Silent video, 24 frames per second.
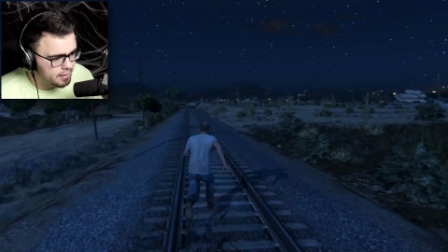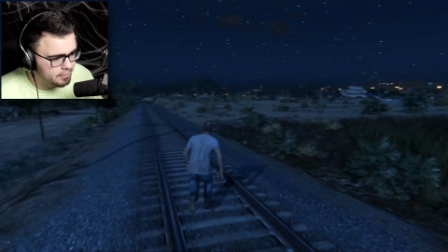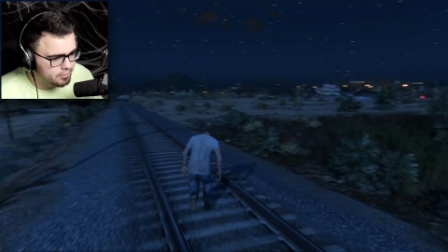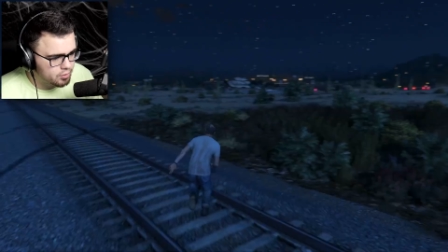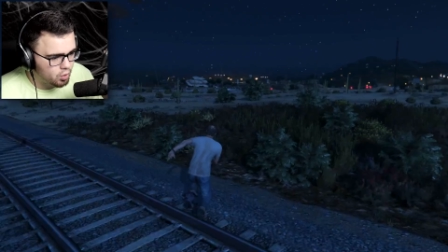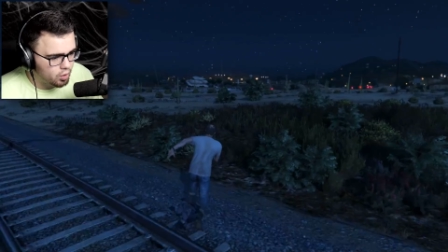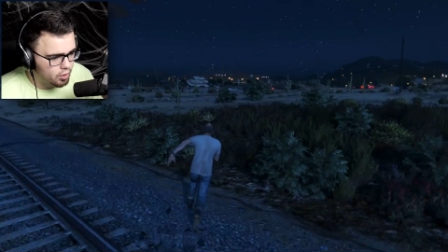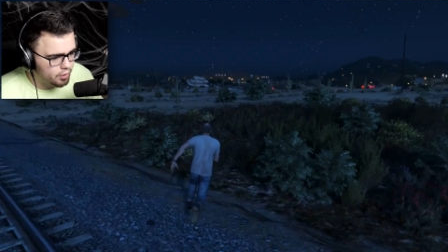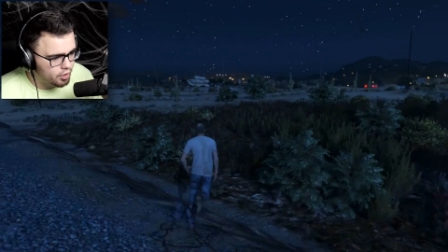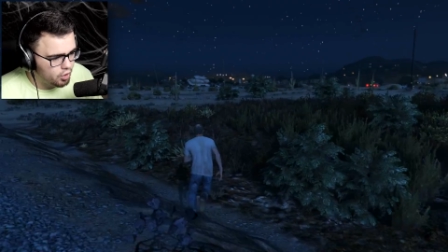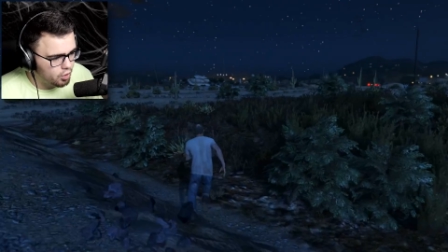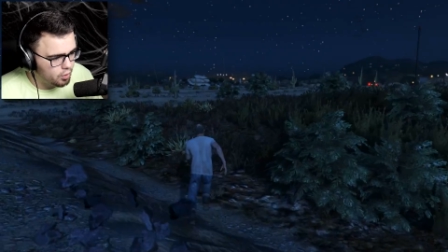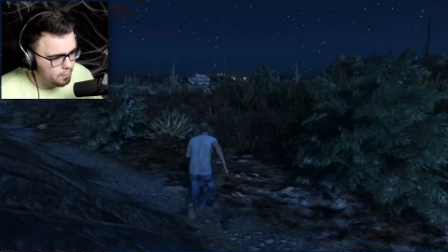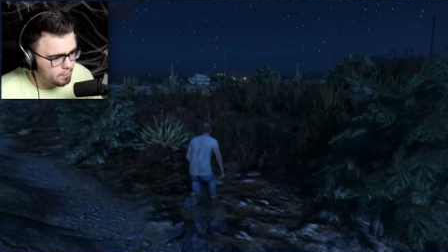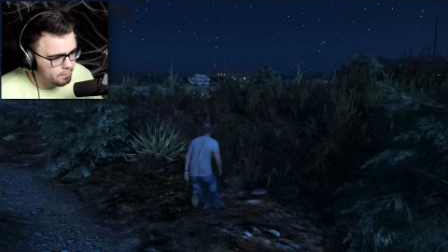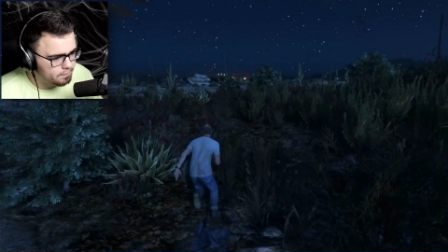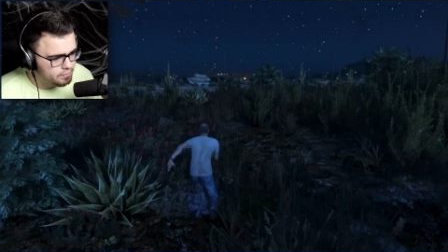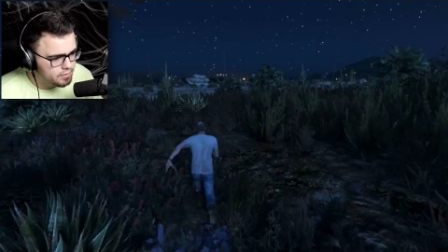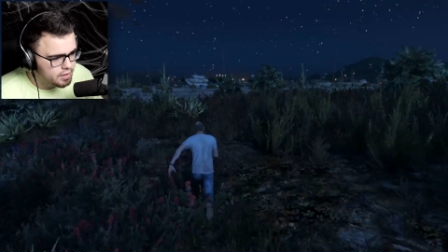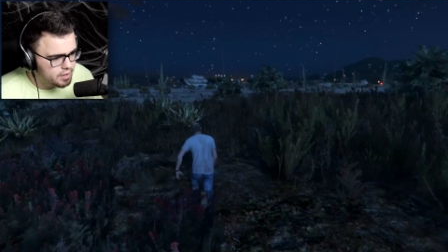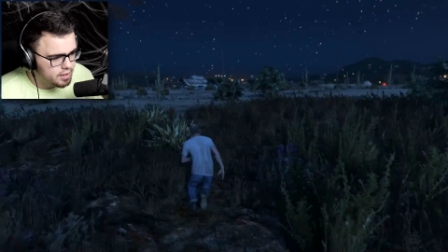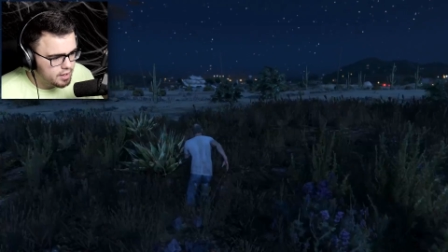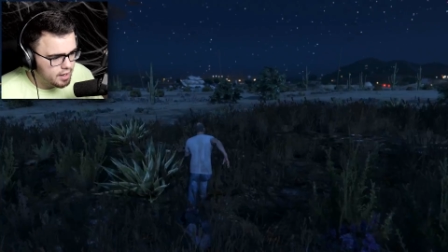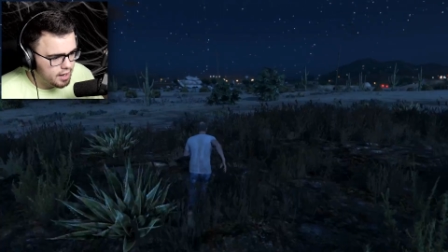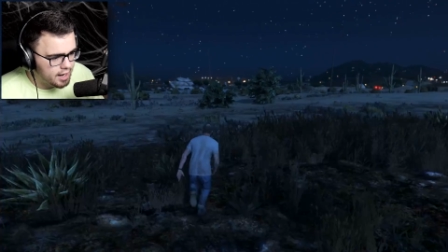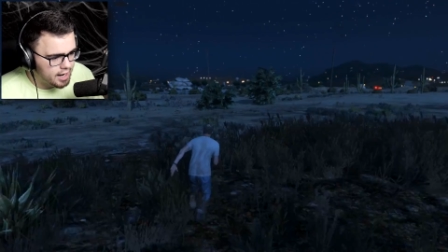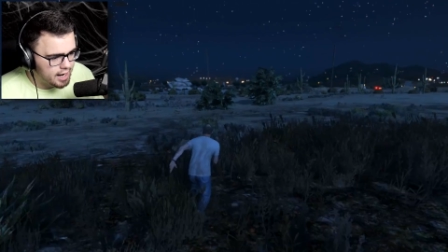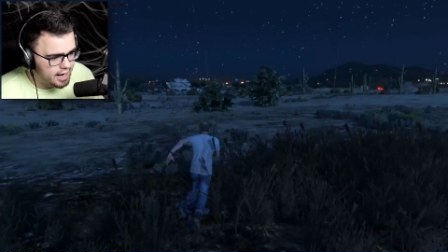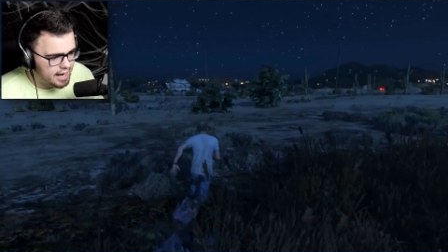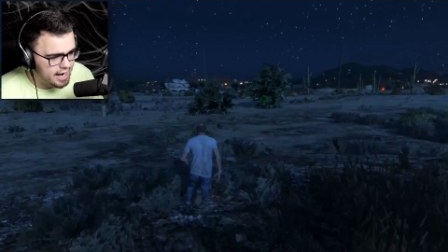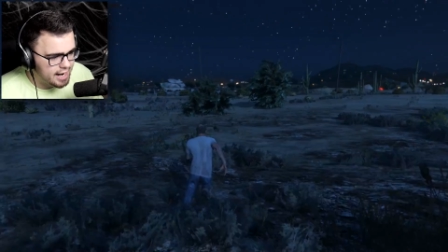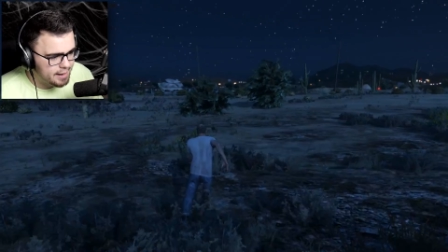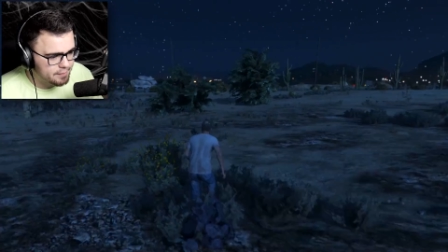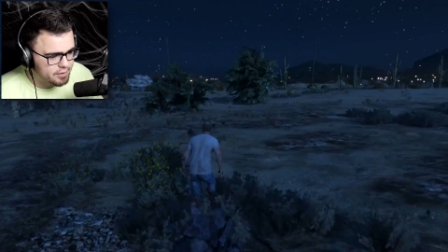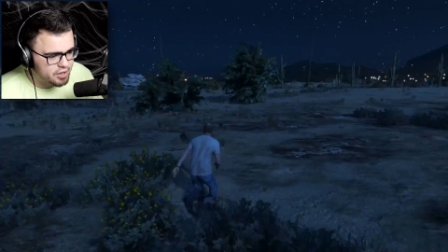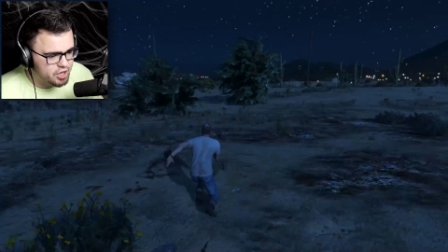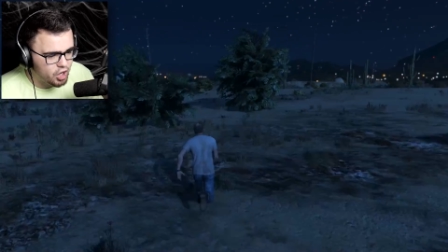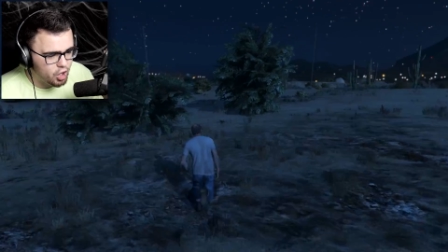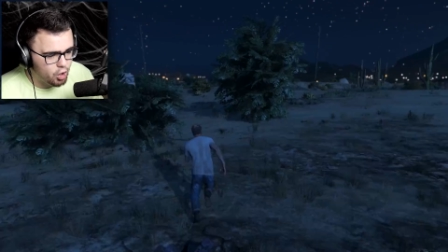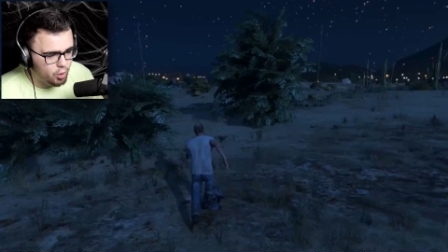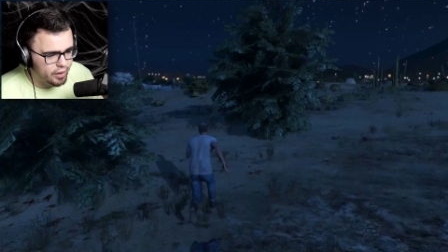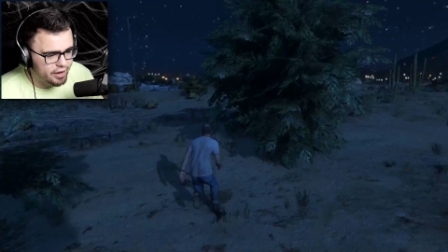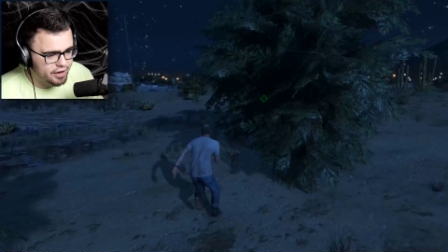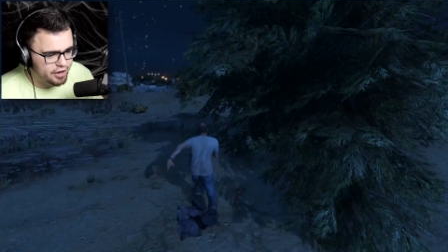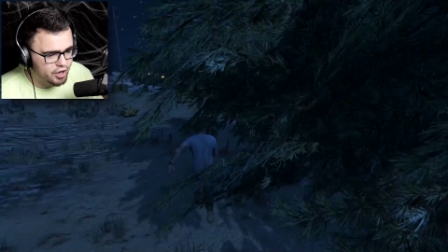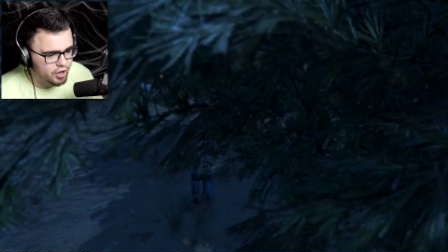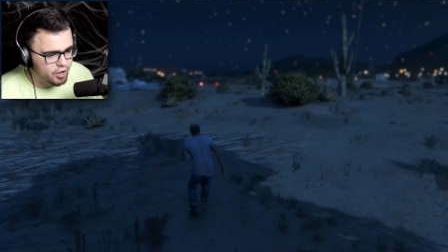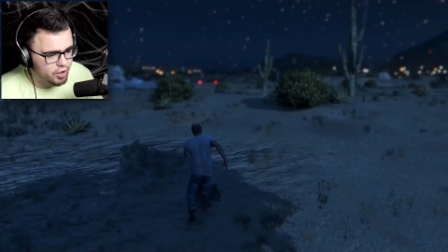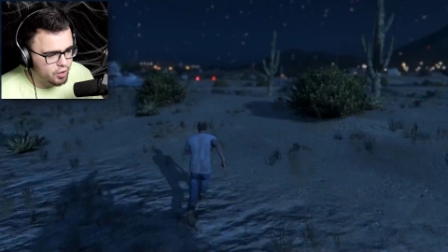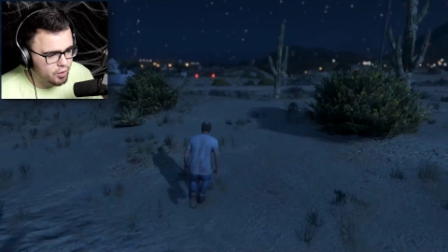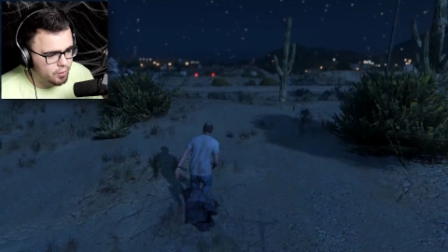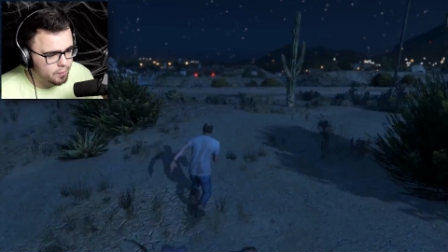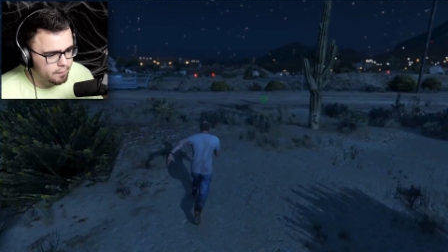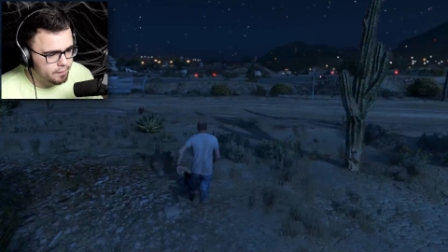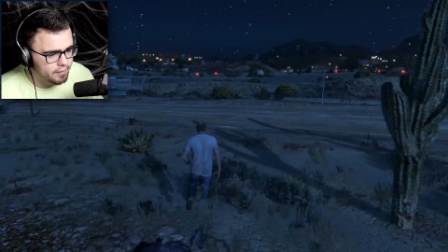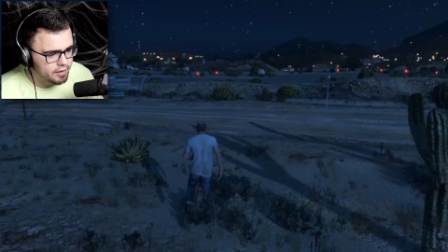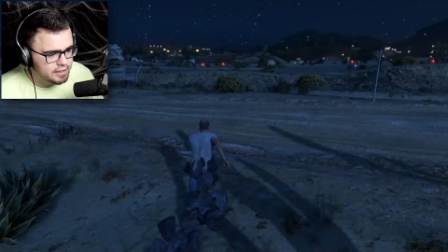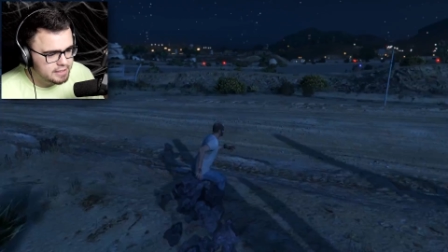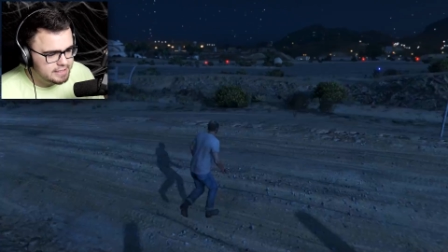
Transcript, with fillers: I'm going home. I'm going home.